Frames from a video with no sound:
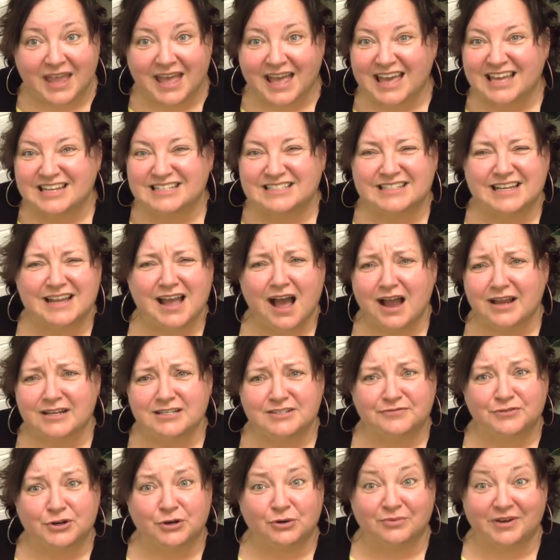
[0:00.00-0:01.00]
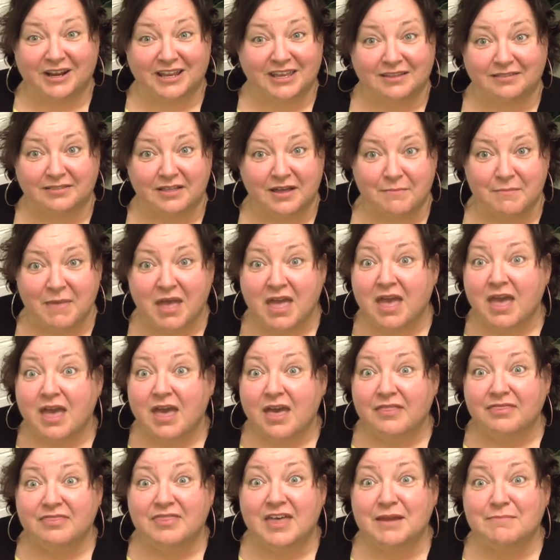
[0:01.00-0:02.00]
It is a kind of curriculum
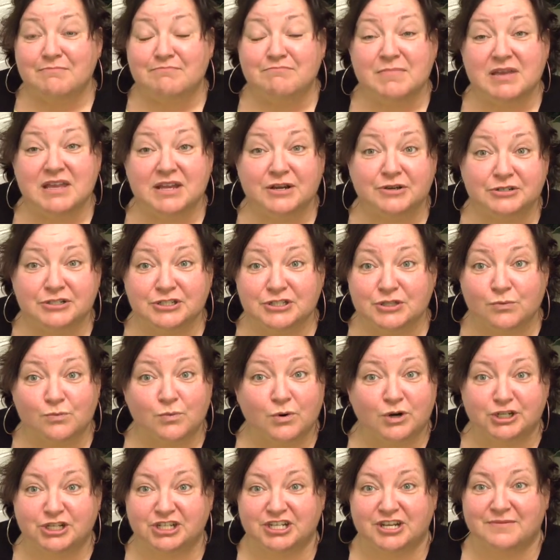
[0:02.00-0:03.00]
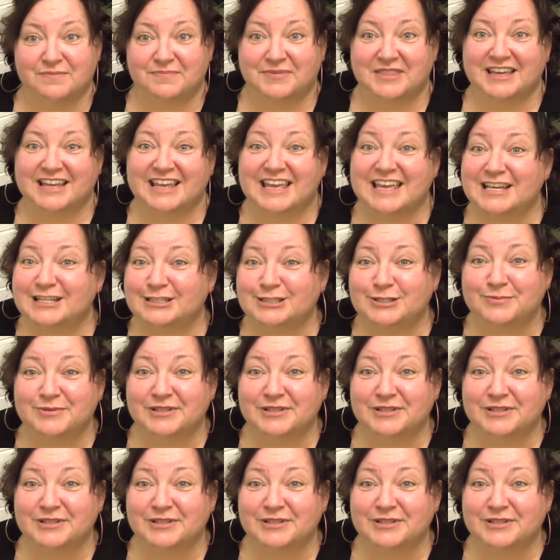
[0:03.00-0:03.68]
that mirrors the worship that kids